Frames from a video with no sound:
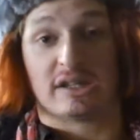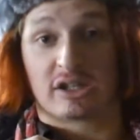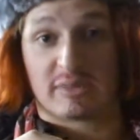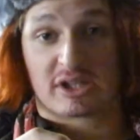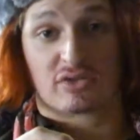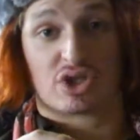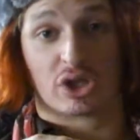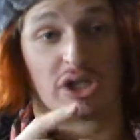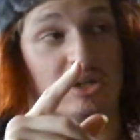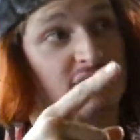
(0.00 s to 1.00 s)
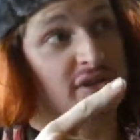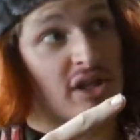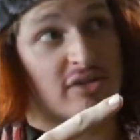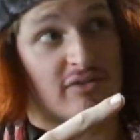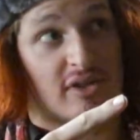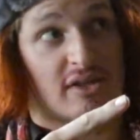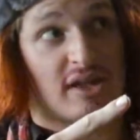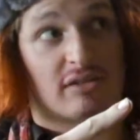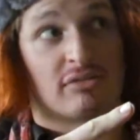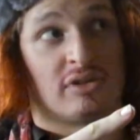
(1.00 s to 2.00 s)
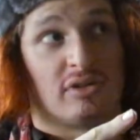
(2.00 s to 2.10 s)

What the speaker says: little bit of sugar. You would not have known that, would